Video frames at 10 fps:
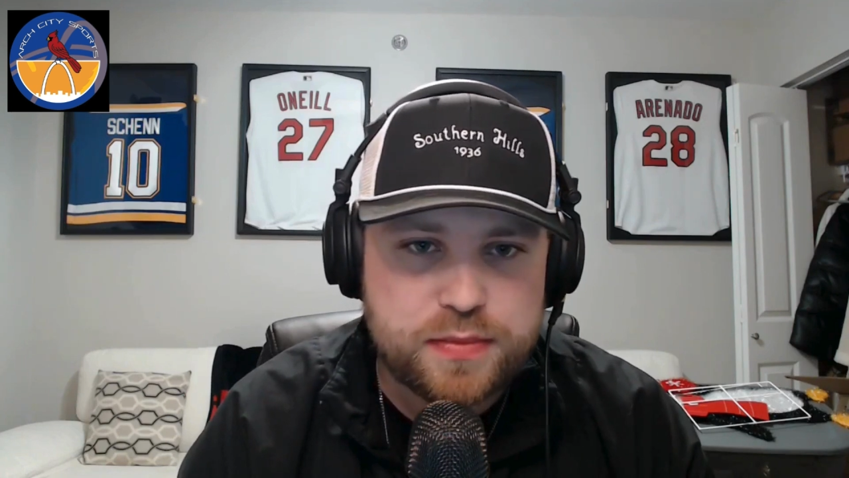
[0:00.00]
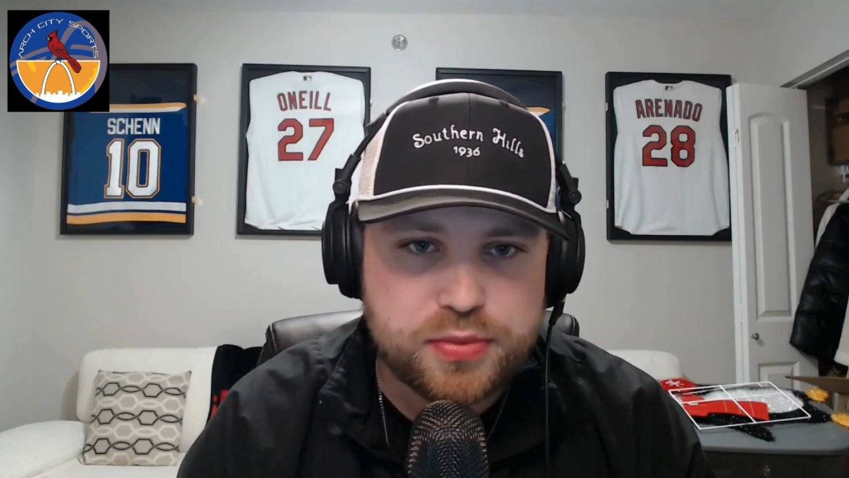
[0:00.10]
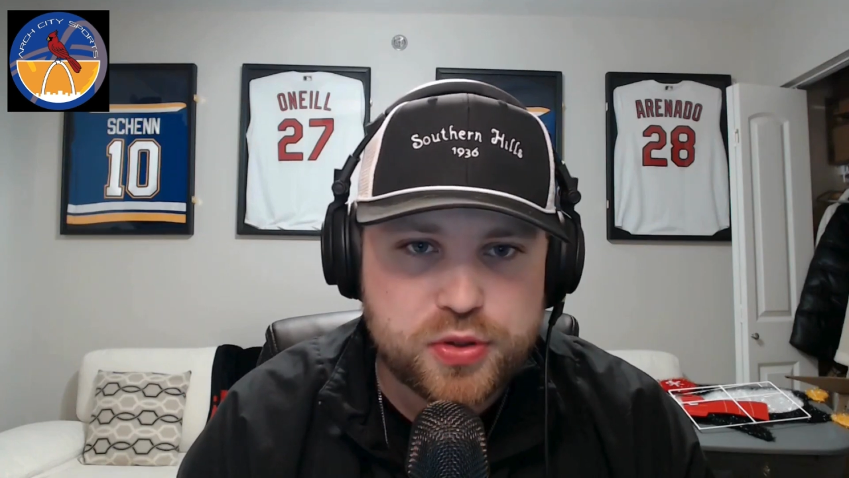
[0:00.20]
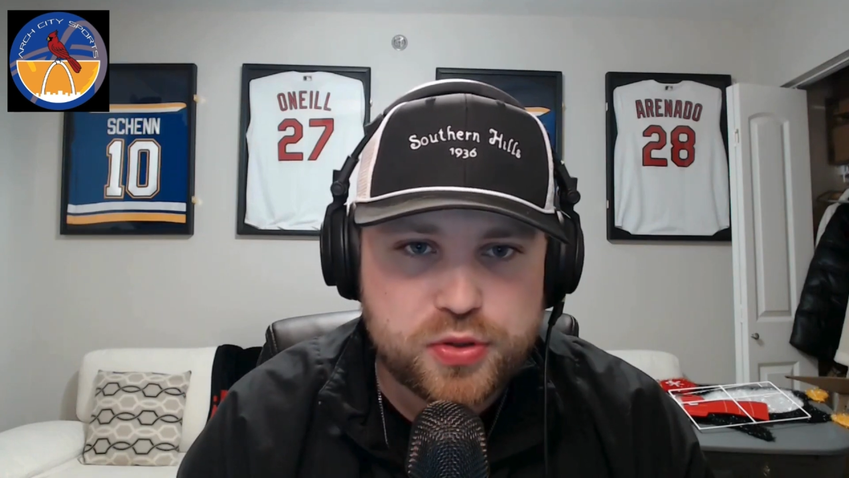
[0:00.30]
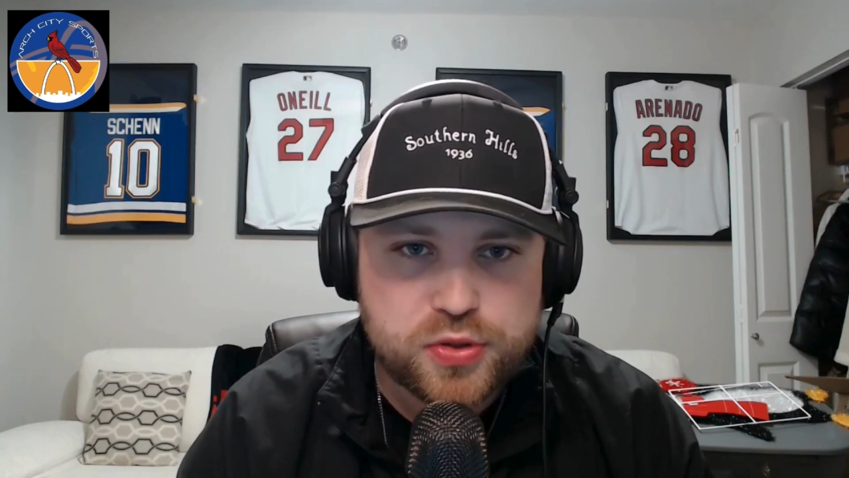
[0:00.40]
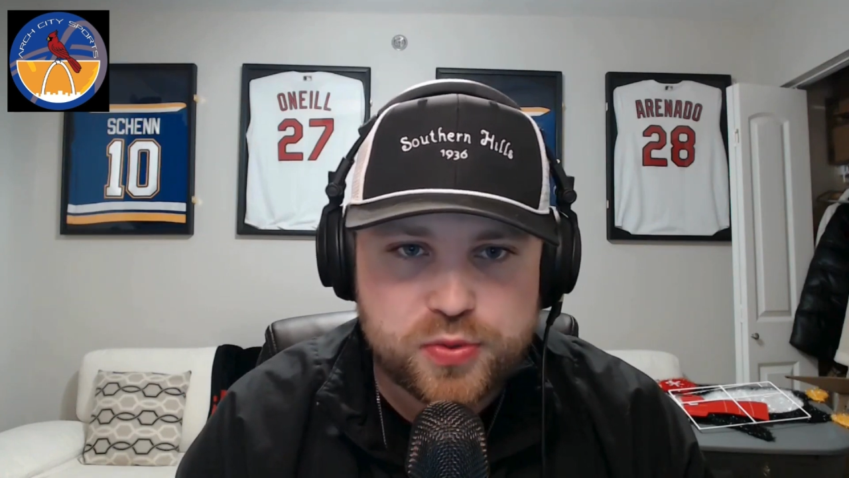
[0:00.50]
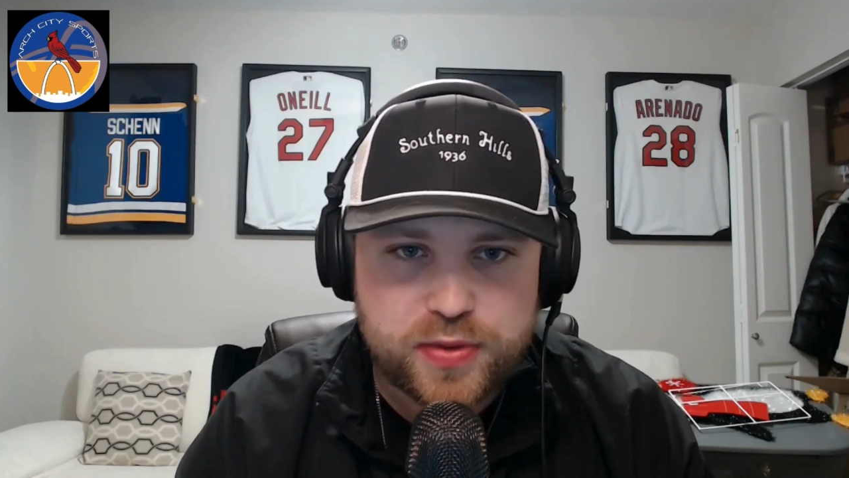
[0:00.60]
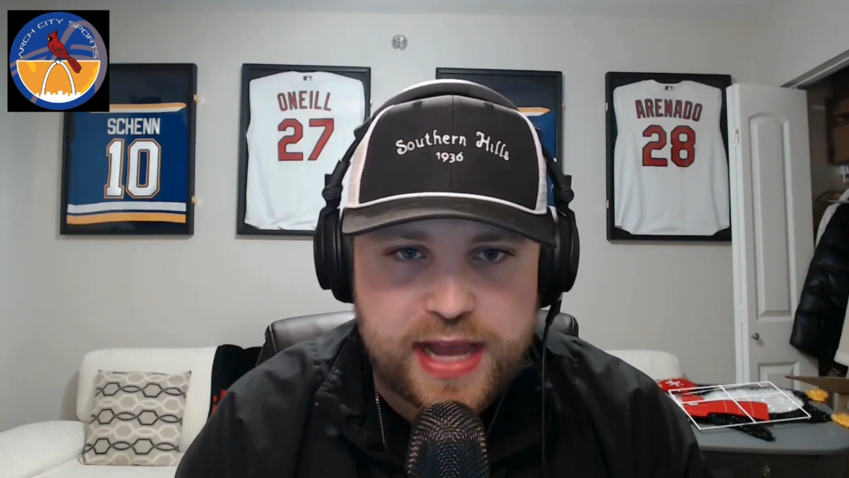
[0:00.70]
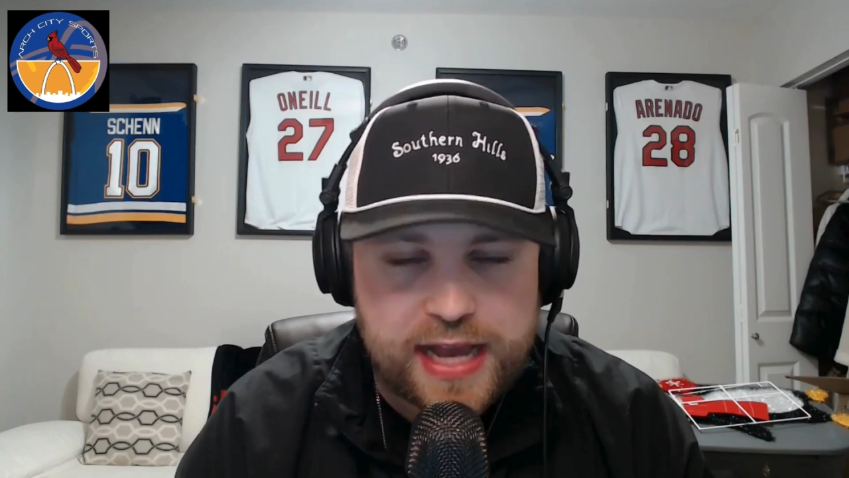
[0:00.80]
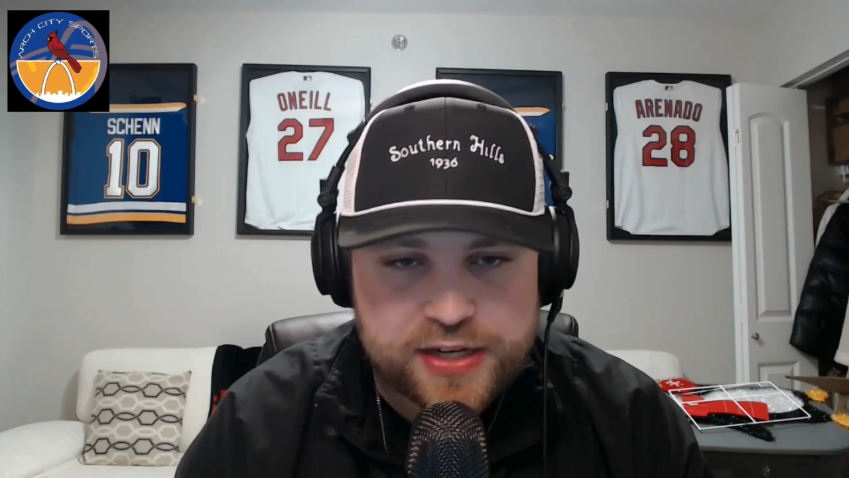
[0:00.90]
Blues
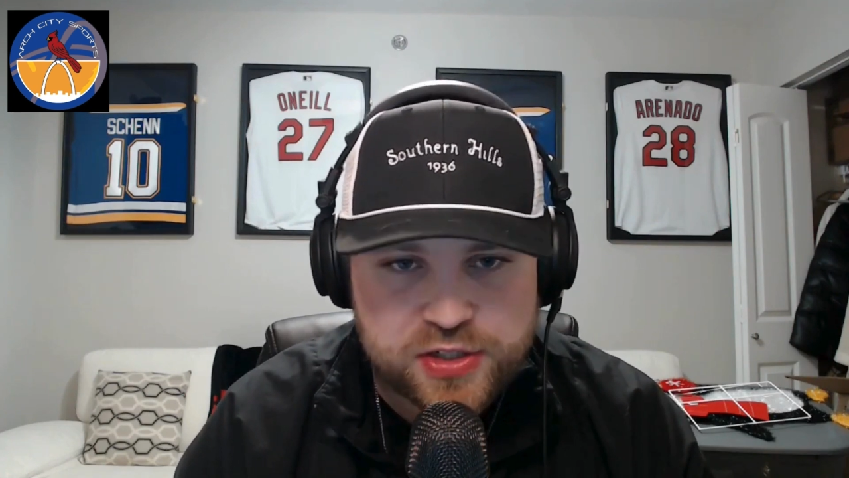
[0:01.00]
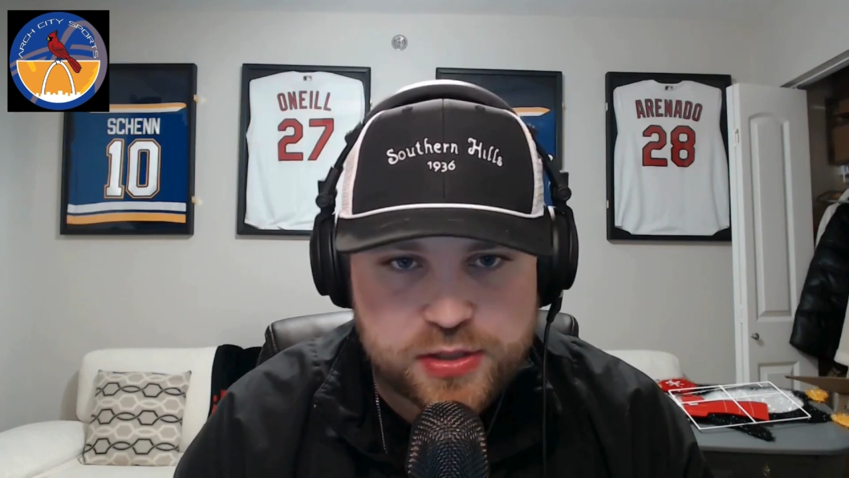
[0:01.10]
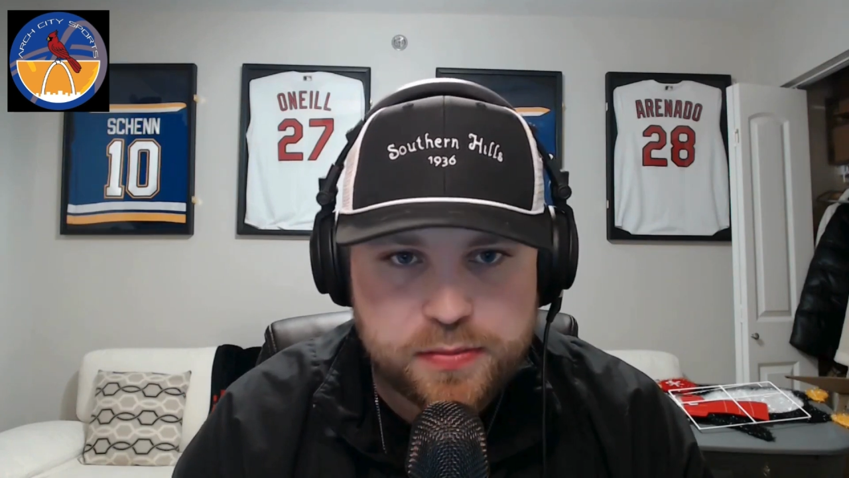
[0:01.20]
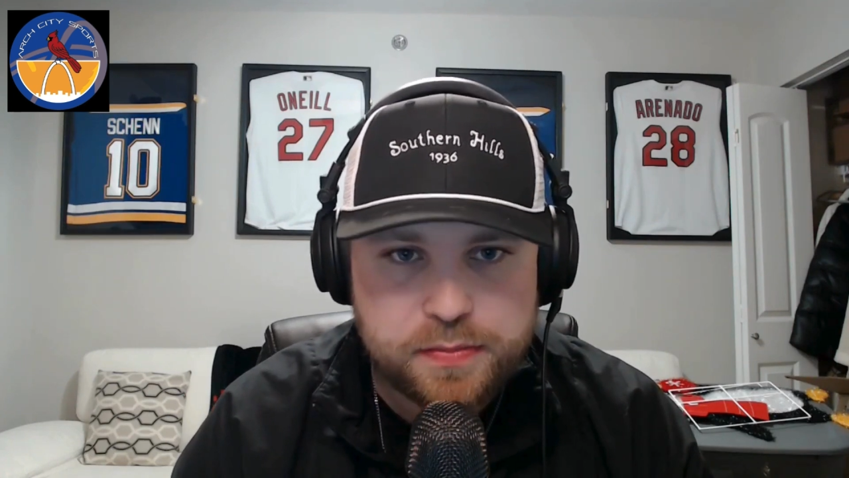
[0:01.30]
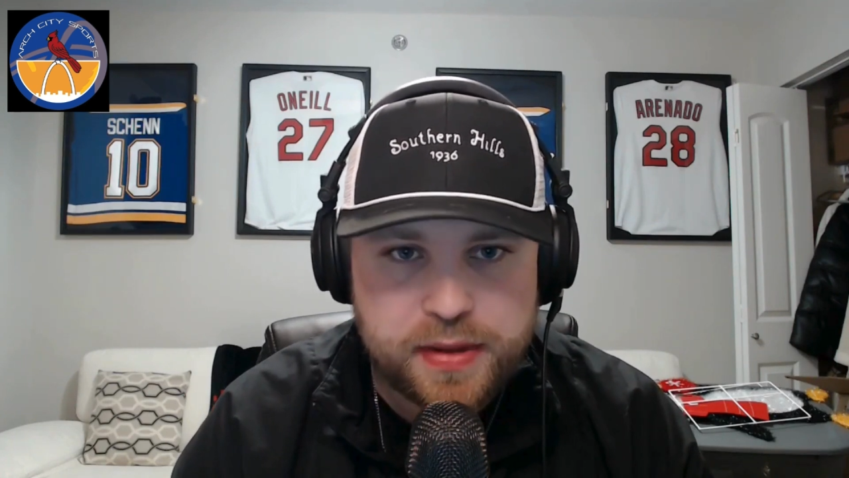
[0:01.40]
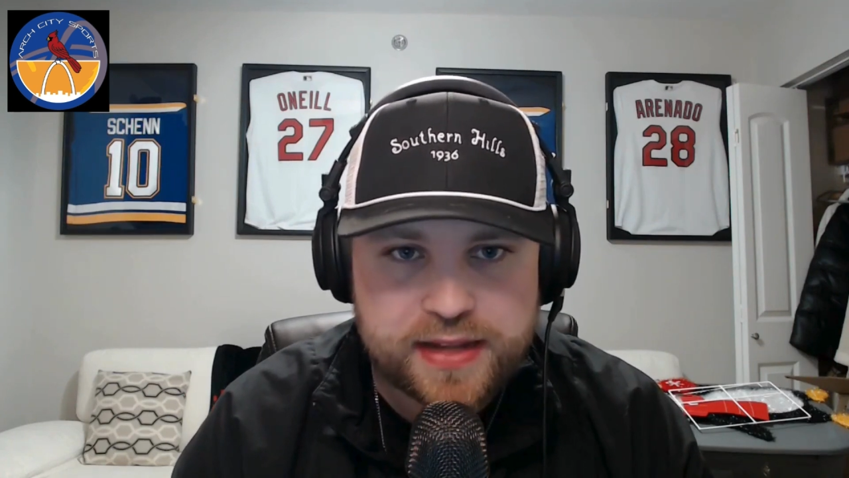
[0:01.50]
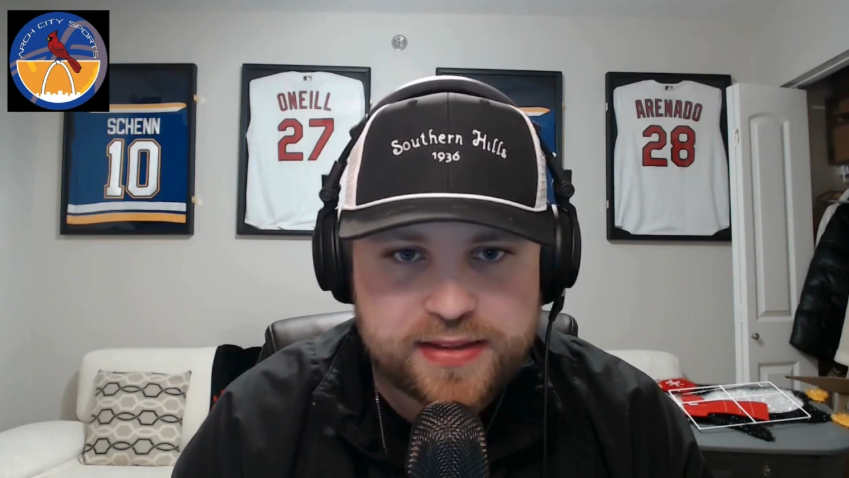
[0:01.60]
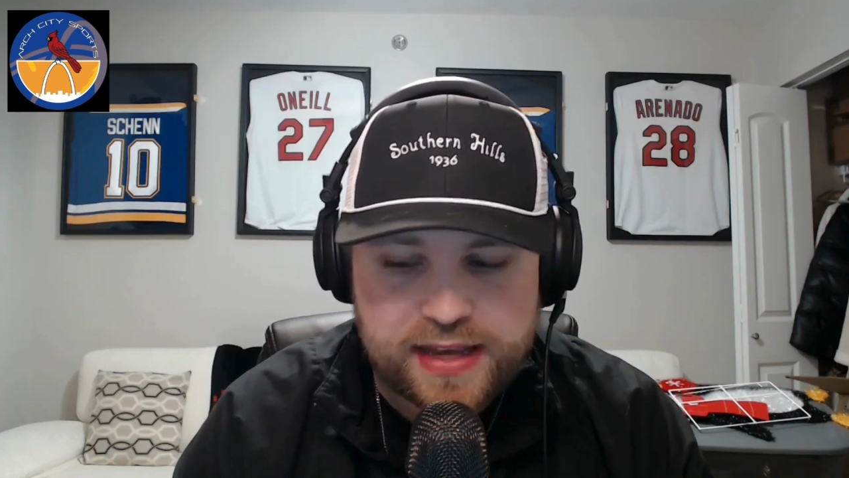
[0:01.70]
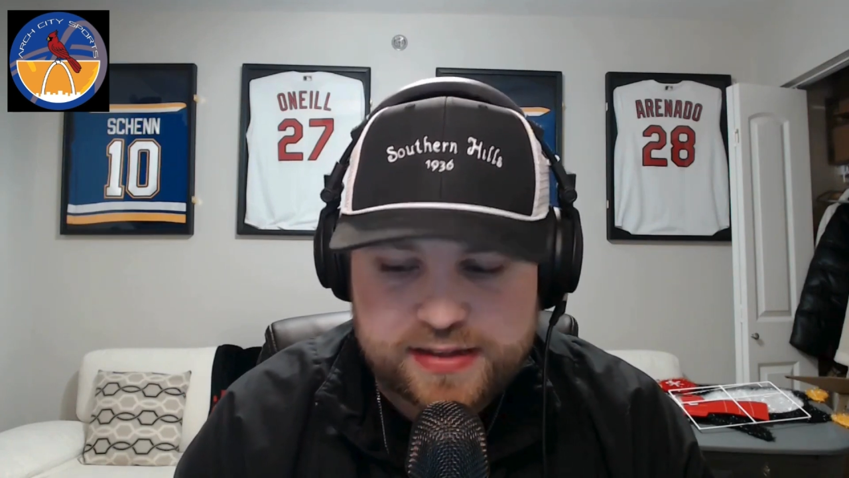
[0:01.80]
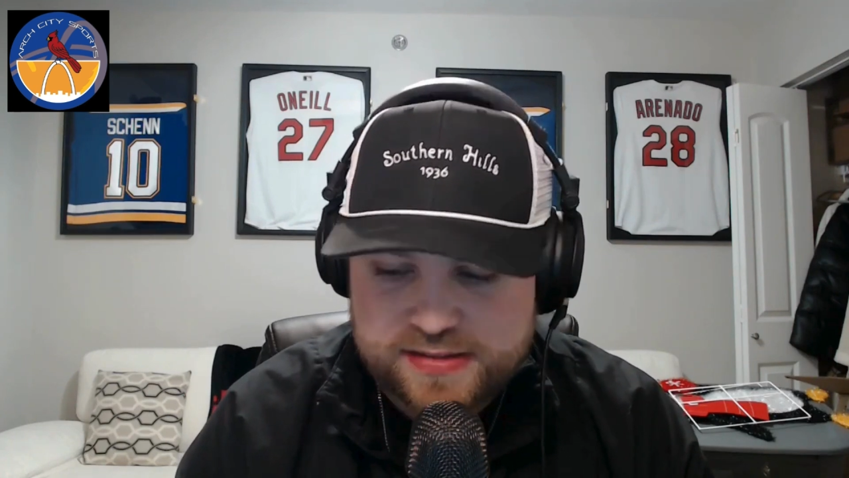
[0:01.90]
Reaction
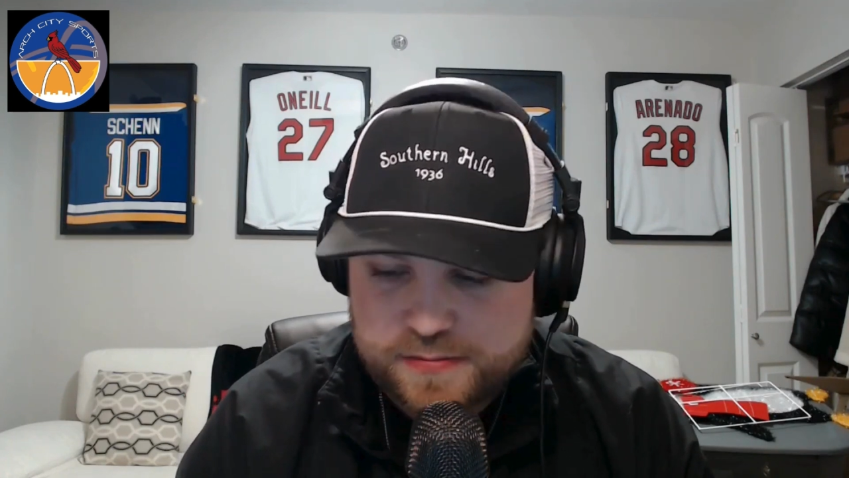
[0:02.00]
Podcast.